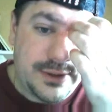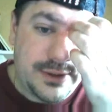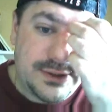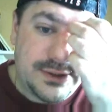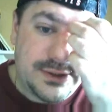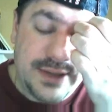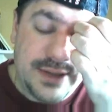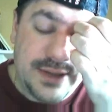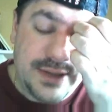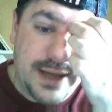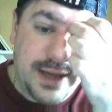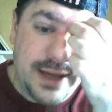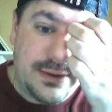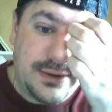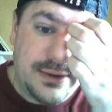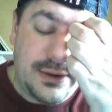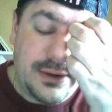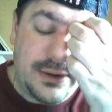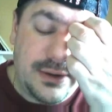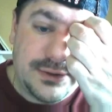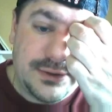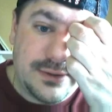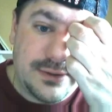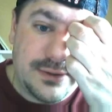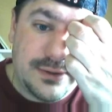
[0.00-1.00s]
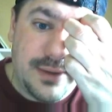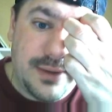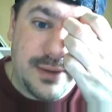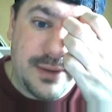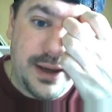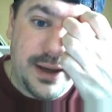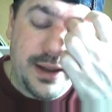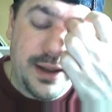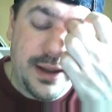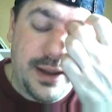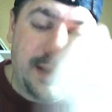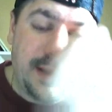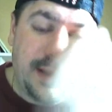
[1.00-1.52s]
much stayed close to
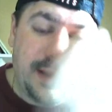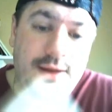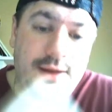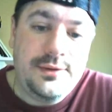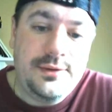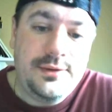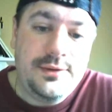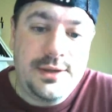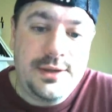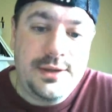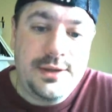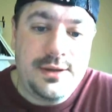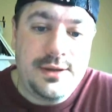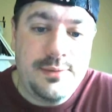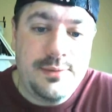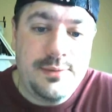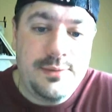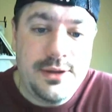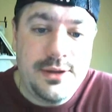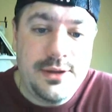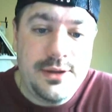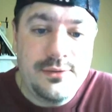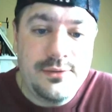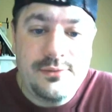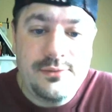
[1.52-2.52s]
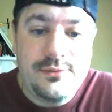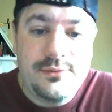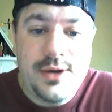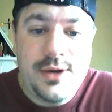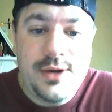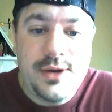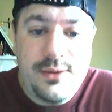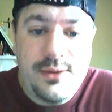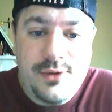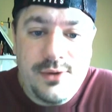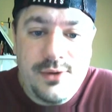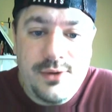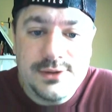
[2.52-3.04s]
my LDW
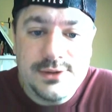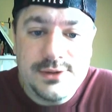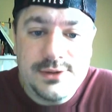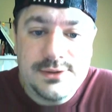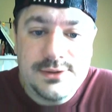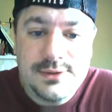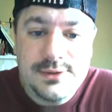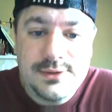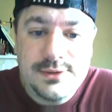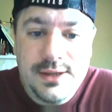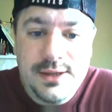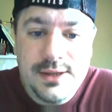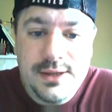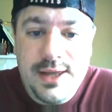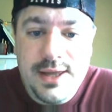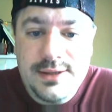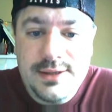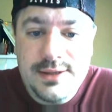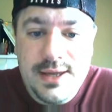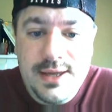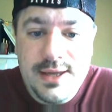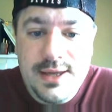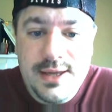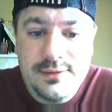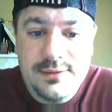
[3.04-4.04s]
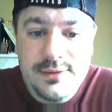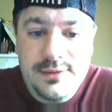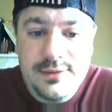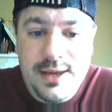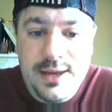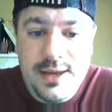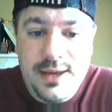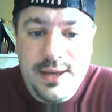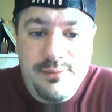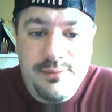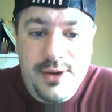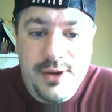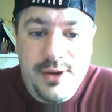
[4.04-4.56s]
when I was in that 10
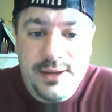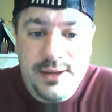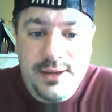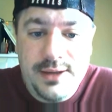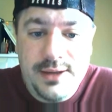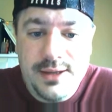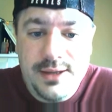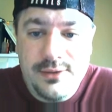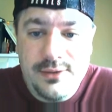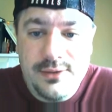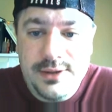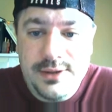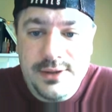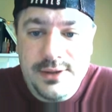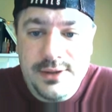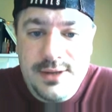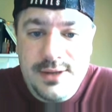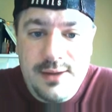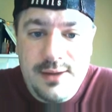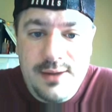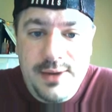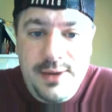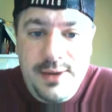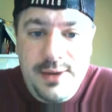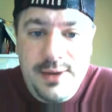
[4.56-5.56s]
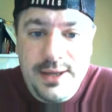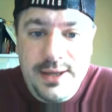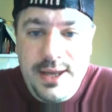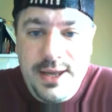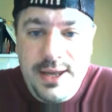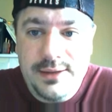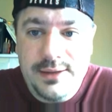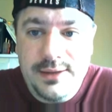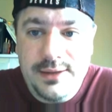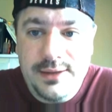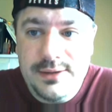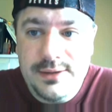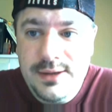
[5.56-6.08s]
day break. The only time I
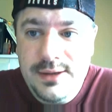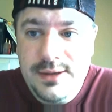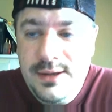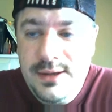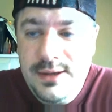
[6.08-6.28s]
gained,